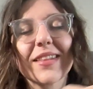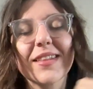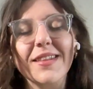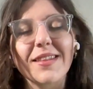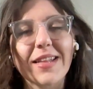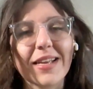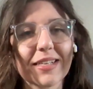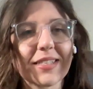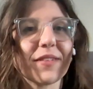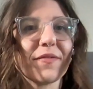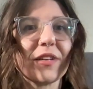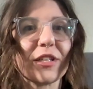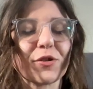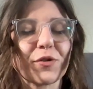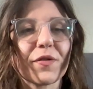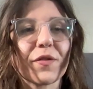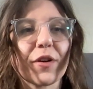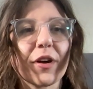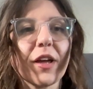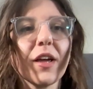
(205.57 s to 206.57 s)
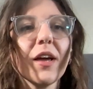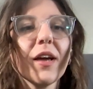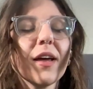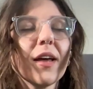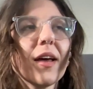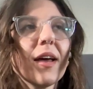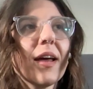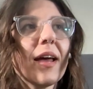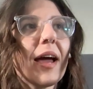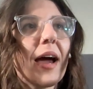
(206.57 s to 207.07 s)
There's the visual for you.
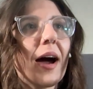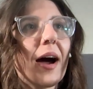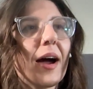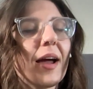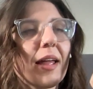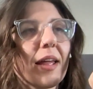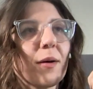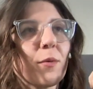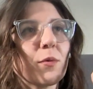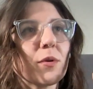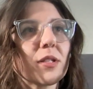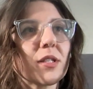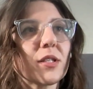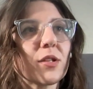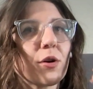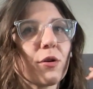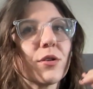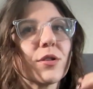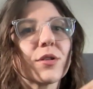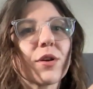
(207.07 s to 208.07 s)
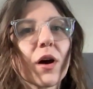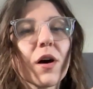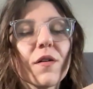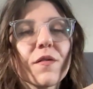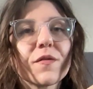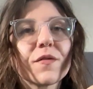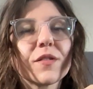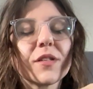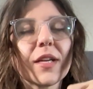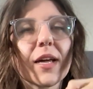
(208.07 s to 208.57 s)
It was so
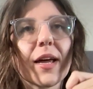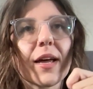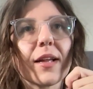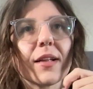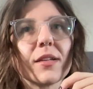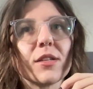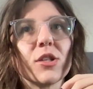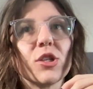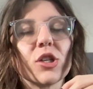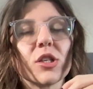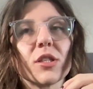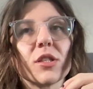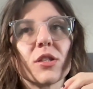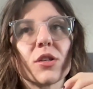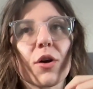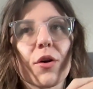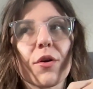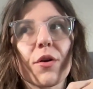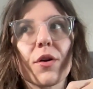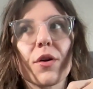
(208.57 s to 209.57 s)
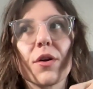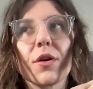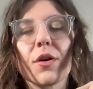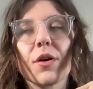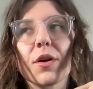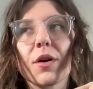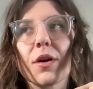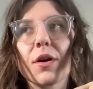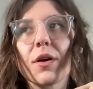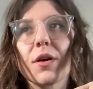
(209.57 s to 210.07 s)
soft and just so,
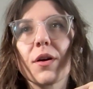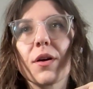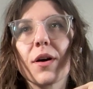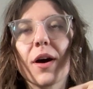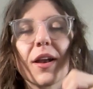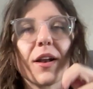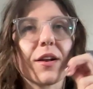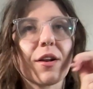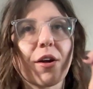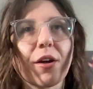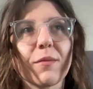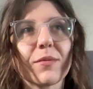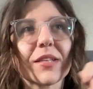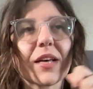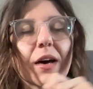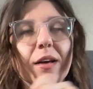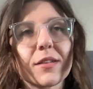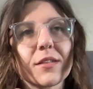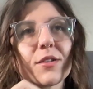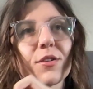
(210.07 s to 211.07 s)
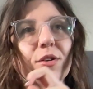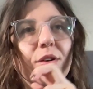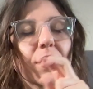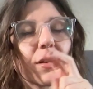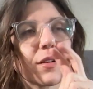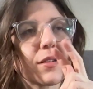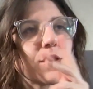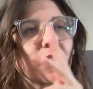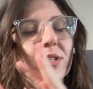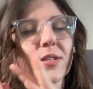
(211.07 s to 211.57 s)
I don't know, it was hard to
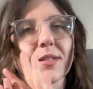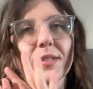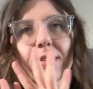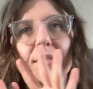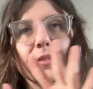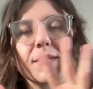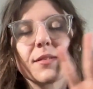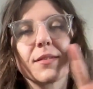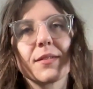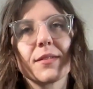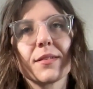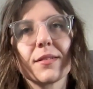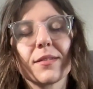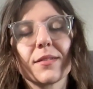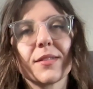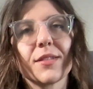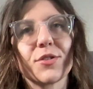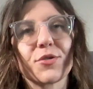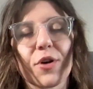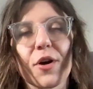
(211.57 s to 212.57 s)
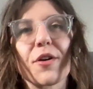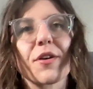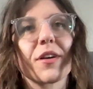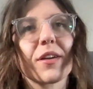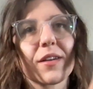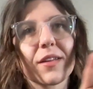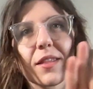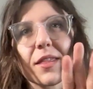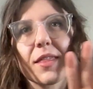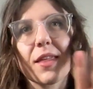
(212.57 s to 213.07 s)
not just stroke
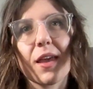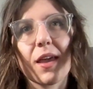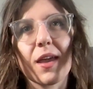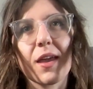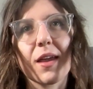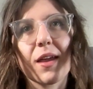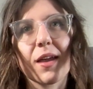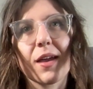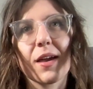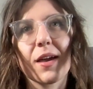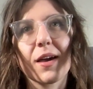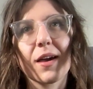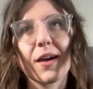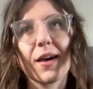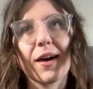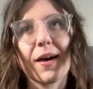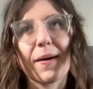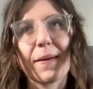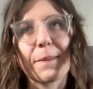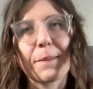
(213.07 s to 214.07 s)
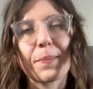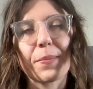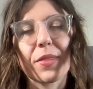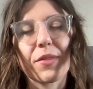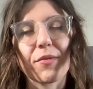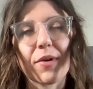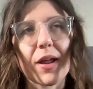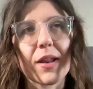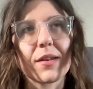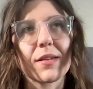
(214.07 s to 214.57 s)
the
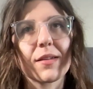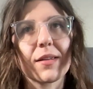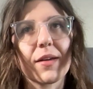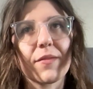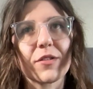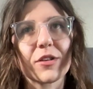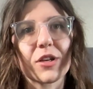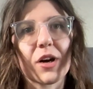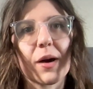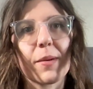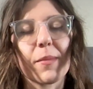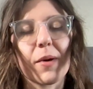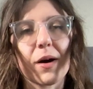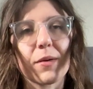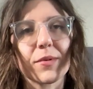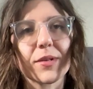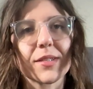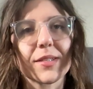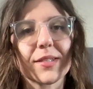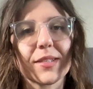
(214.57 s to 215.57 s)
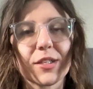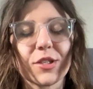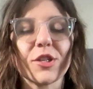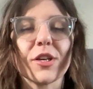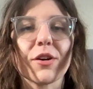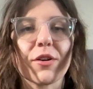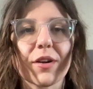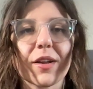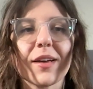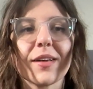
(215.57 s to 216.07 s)
thread every time I was stitching
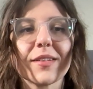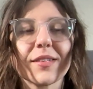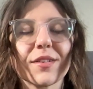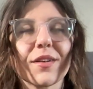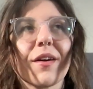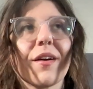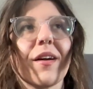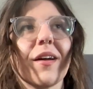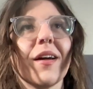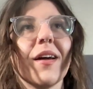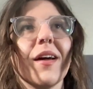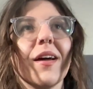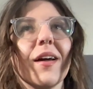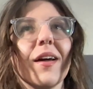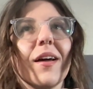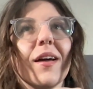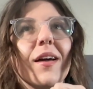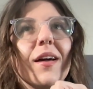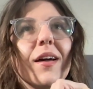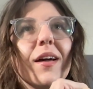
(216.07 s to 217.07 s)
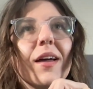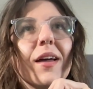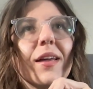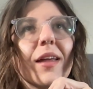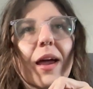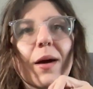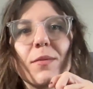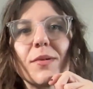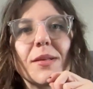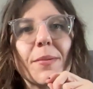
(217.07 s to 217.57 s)
on it. So yeah,
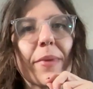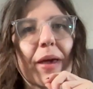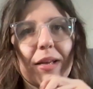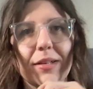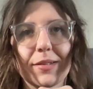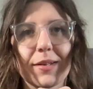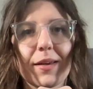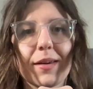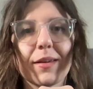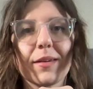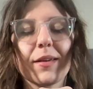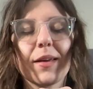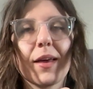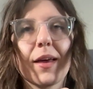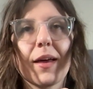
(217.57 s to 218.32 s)
it was amazing.